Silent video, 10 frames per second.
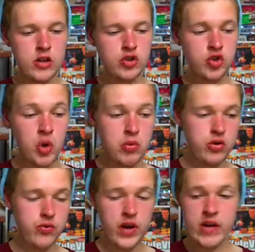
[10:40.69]
So
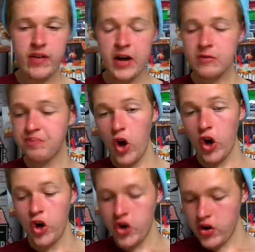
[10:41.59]
much flavor,
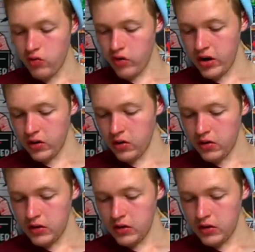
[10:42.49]
unreal.